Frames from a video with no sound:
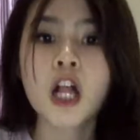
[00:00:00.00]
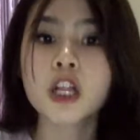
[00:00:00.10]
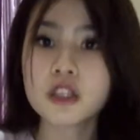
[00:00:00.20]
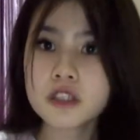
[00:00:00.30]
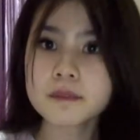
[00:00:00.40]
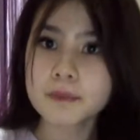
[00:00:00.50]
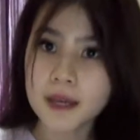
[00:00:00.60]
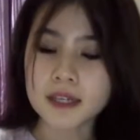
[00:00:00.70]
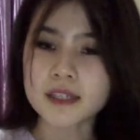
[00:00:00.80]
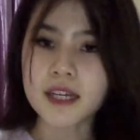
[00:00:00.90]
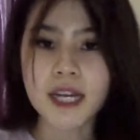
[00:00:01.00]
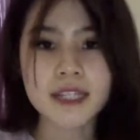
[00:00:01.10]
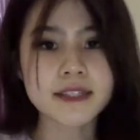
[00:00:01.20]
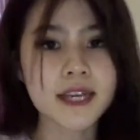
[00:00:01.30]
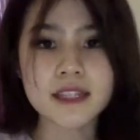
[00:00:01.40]
look back at
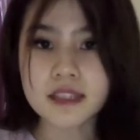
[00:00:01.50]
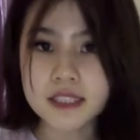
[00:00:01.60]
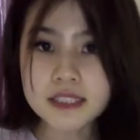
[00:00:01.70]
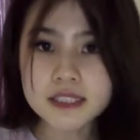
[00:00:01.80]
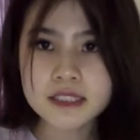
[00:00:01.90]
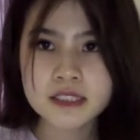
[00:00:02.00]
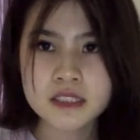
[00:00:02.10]
that list